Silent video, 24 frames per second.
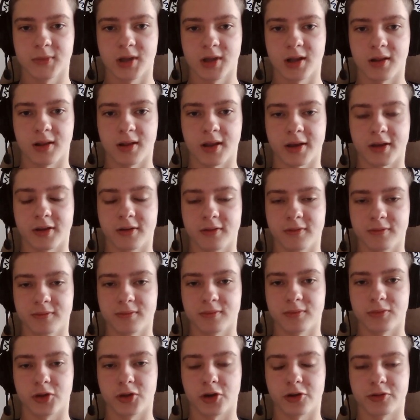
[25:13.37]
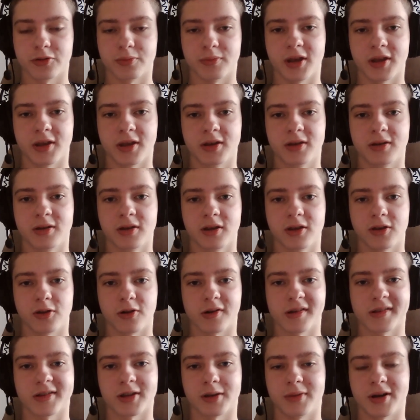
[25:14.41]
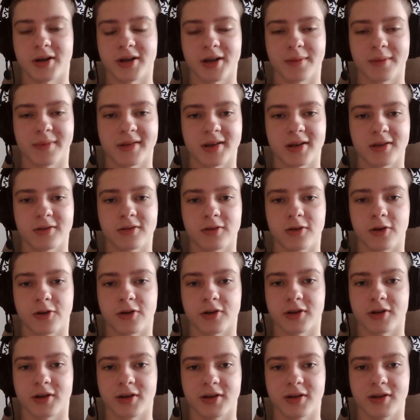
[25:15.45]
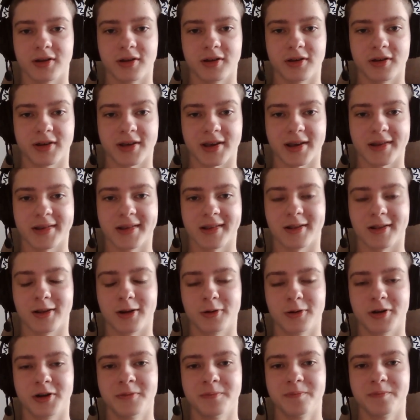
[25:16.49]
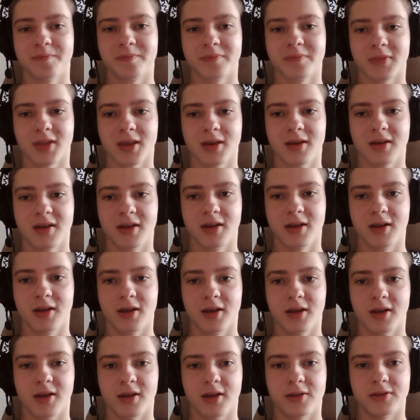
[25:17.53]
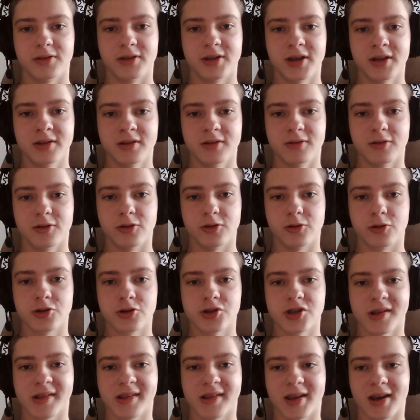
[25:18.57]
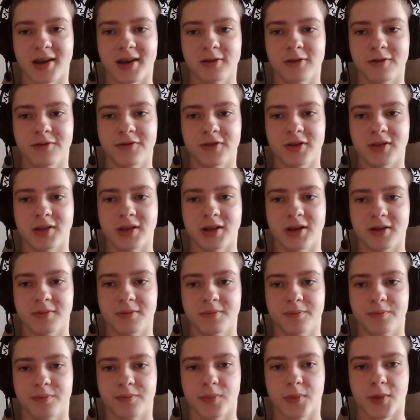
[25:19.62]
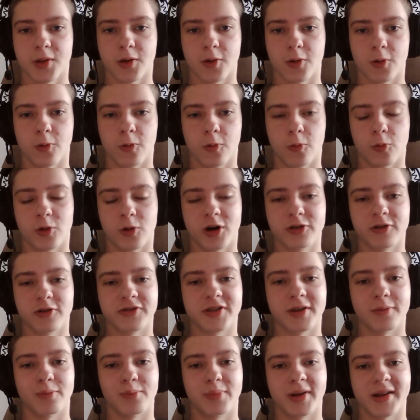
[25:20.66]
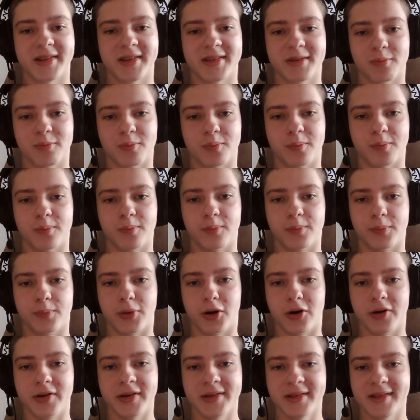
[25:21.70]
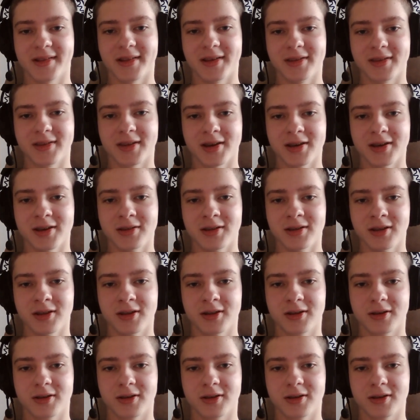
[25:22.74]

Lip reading: like don't make your stomach upset, your head slower, then you're just kind of in the one of the best points in dieting,